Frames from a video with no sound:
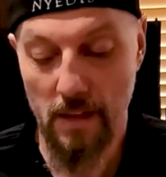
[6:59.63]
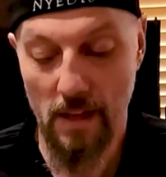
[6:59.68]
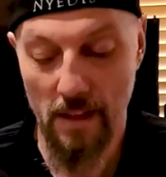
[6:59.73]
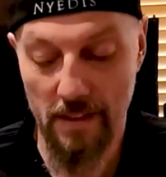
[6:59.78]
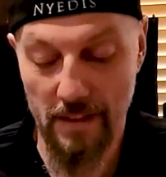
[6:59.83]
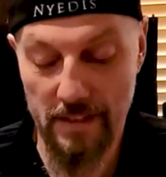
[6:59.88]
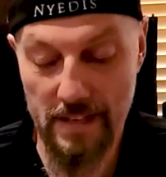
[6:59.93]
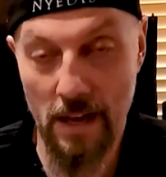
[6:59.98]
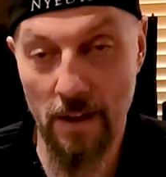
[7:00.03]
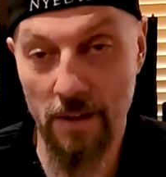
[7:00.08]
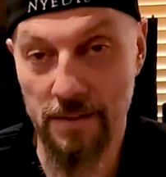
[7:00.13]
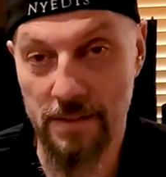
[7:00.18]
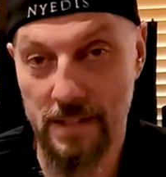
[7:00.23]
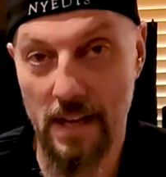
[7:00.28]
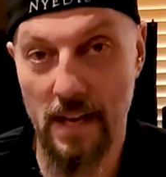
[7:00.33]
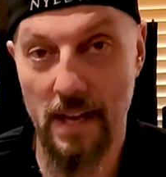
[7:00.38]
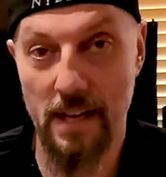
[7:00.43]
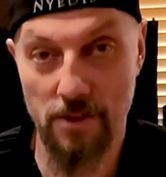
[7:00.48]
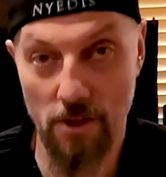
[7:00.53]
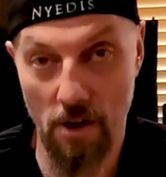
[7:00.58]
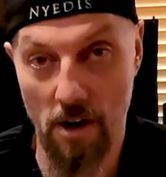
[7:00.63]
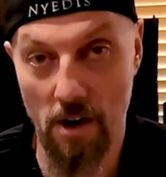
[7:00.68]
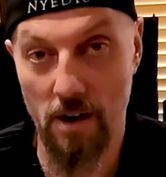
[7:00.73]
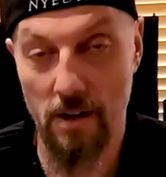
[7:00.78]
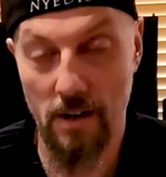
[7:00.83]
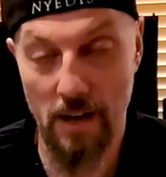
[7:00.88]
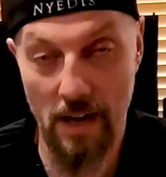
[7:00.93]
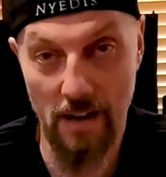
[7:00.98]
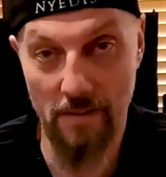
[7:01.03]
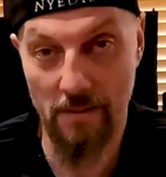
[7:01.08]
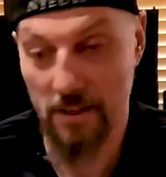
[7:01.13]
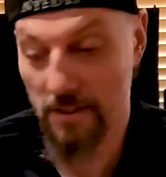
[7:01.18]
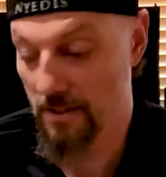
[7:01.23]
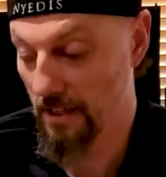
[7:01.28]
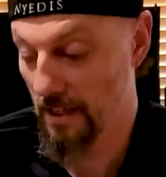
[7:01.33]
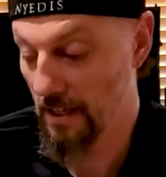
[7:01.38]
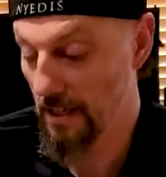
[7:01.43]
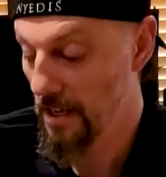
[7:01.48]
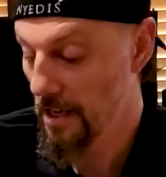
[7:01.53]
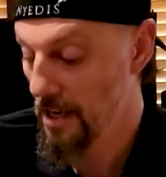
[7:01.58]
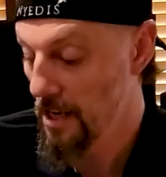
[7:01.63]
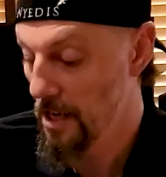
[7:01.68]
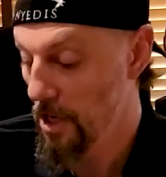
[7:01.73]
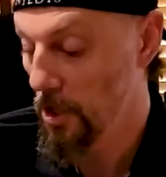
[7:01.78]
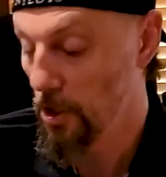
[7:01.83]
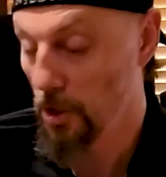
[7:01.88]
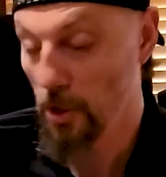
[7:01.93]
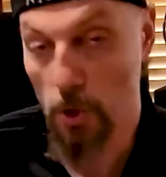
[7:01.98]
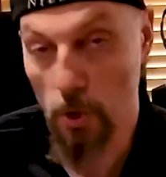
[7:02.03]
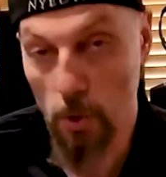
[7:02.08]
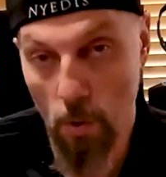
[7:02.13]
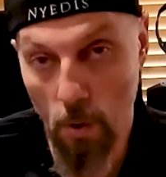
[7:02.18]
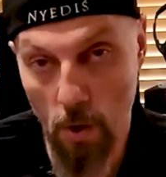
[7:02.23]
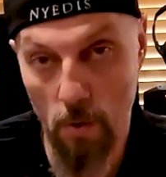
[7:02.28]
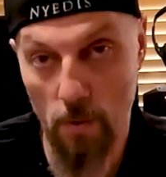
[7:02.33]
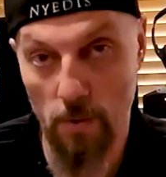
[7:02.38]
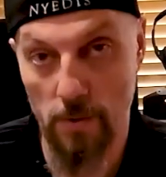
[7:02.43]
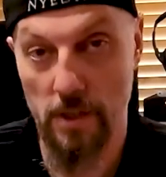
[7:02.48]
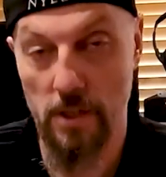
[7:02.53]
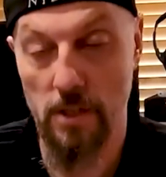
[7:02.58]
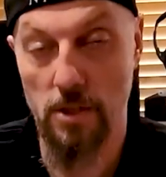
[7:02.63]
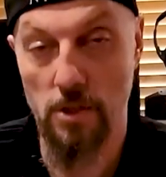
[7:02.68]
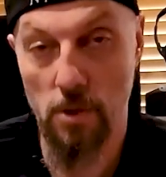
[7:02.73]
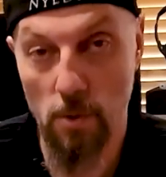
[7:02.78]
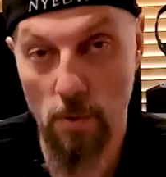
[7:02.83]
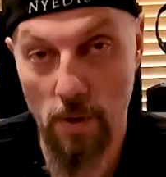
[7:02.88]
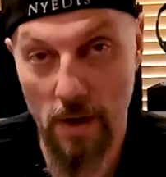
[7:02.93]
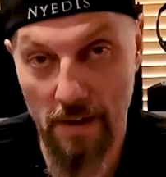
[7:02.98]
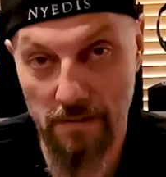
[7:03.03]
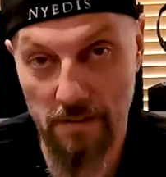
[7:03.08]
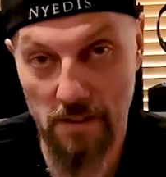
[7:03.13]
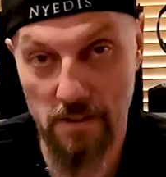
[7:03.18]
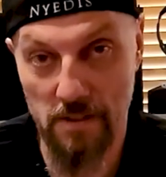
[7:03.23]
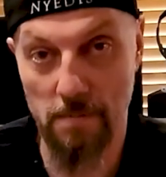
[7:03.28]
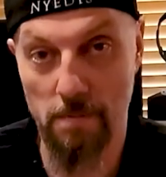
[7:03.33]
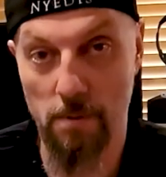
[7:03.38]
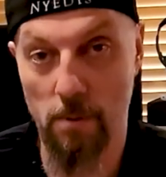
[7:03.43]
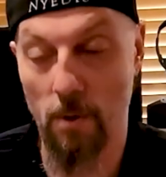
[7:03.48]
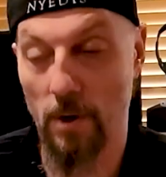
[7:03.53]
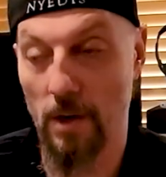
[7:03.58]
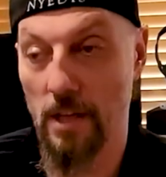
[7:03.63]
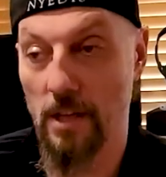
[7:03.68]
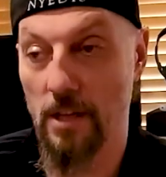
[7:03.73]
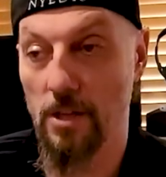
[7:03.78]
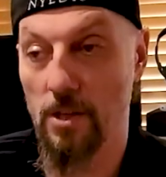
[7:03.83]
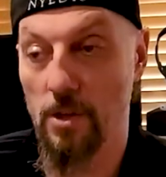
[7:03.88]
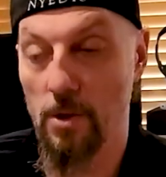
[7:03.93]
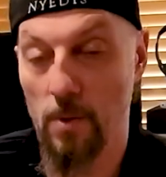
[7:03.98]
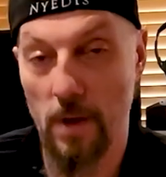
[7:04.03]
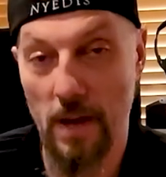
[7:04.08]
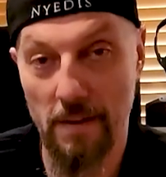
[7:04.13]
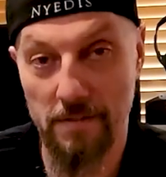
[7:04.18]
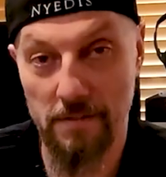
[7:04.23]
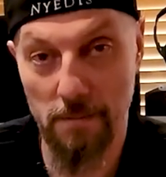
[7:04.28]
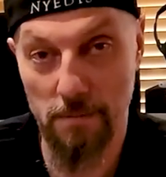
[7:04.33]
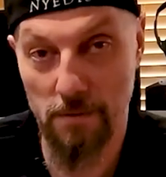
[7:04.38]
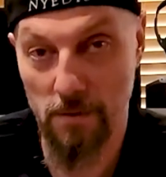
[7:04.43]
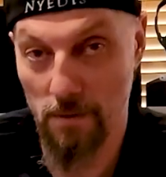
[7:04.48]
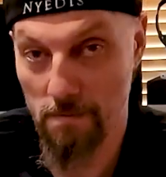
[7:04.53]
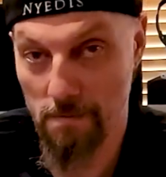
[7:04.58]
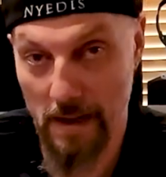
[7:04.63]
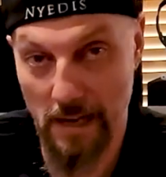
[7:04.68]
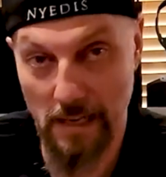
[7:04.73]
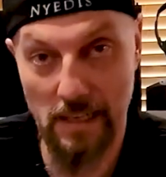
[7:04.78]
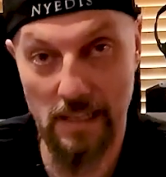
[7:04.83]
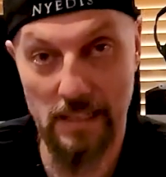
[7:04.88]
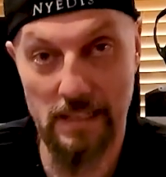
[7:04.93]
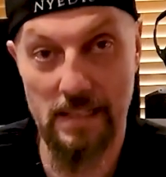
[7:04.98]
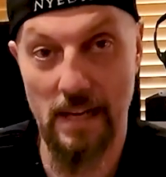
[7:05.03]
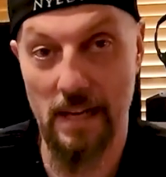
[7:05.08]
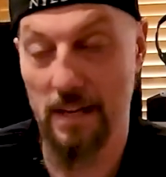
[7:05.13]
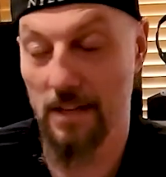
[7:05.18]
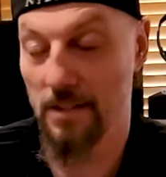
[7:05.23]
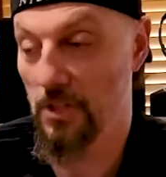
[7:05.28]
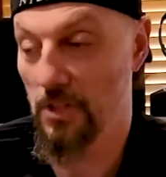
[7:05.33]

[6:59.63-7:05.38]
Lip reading: The downsides are, obviously, you own it, you have to support it, you have to do maintenance on it,